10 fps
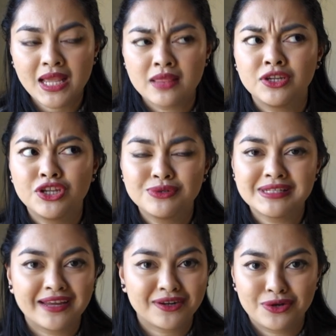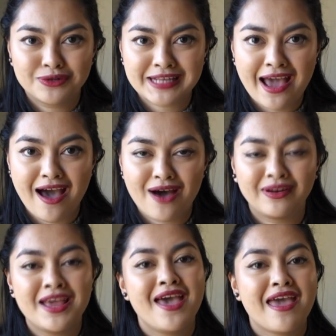the newsletter goes
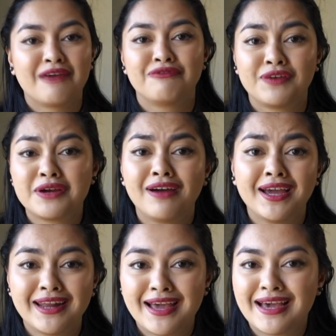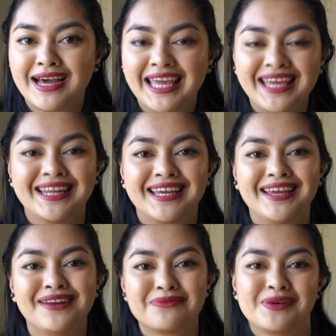out and Vera and I are in
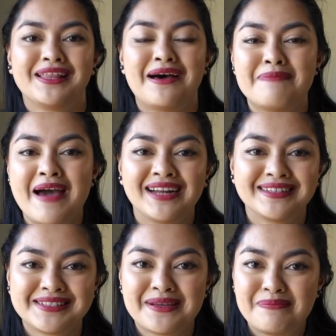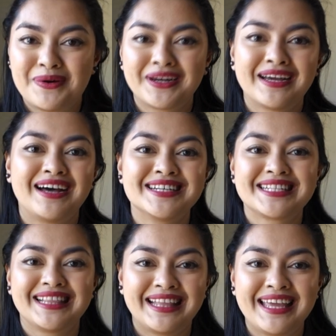it with our patterns at podcast
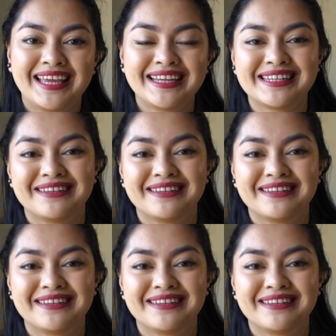linked.